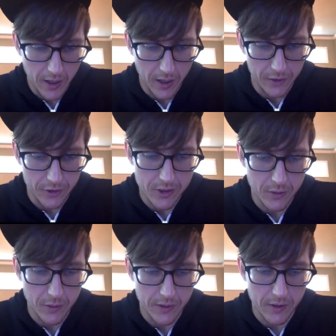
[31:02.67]
and you're
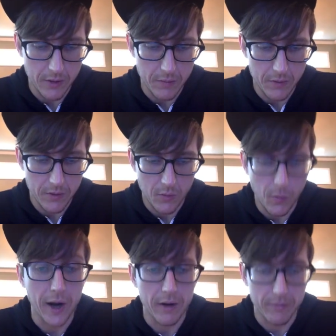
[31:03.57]
showing them
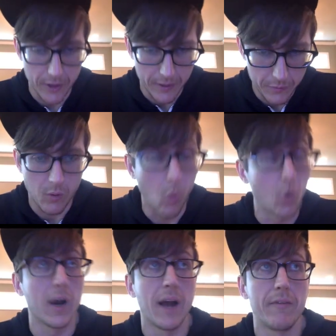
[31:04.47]
wireframes
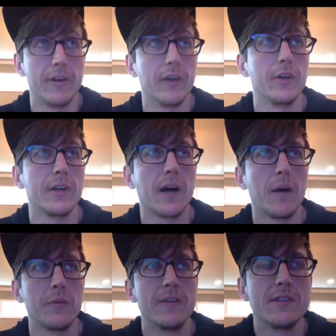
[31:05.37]
or high fidelity
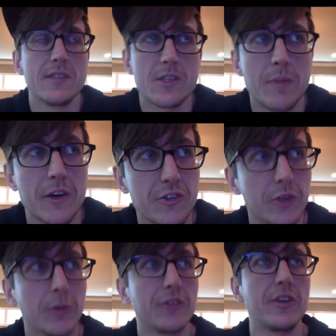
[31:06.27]
comps, and this is
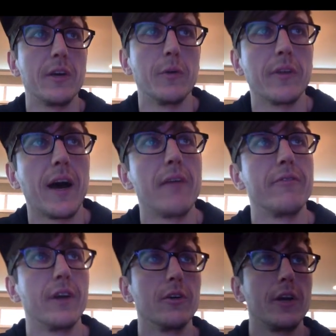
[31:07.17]
especially risky with high
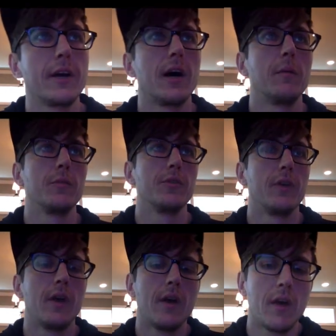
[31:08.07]
fidelity comps,
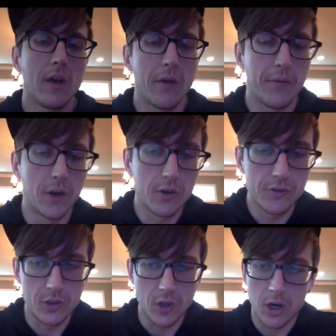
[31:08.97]
there's
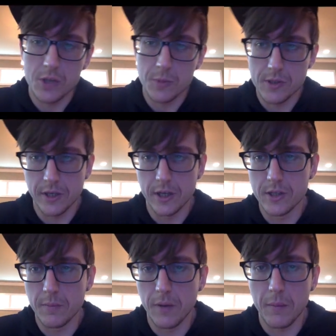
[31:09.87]
a large percentage
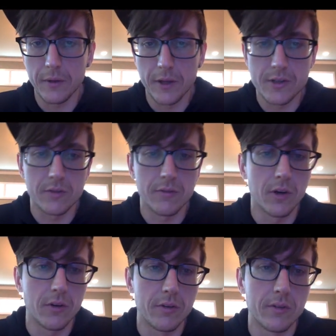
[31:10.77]
of the population of
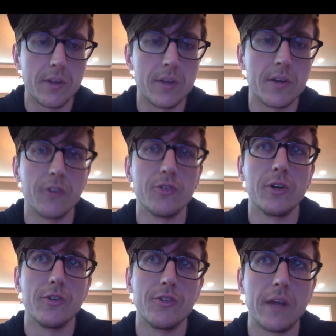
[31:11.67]
Earth that doesn't
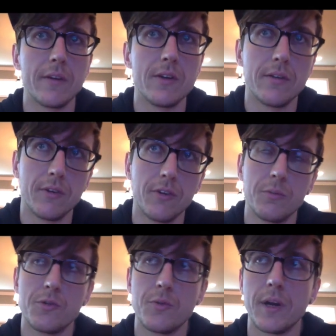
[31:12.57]
understand the difference
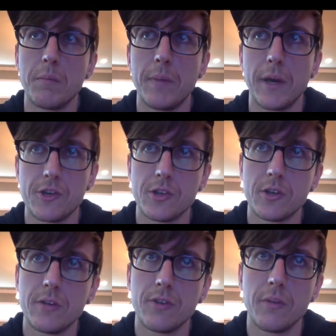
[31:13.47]
between a
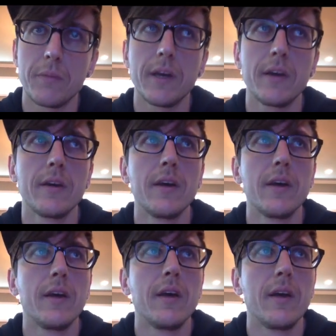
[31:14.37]
picture of something
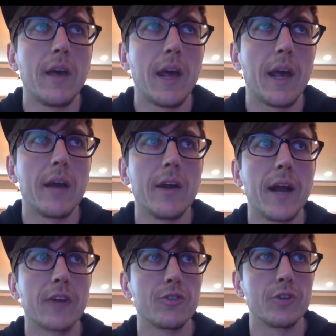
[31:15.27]
and it
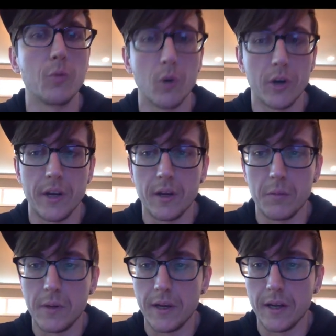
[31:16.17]
actually working and
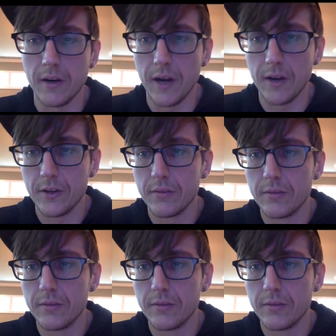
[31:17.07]
being interactive.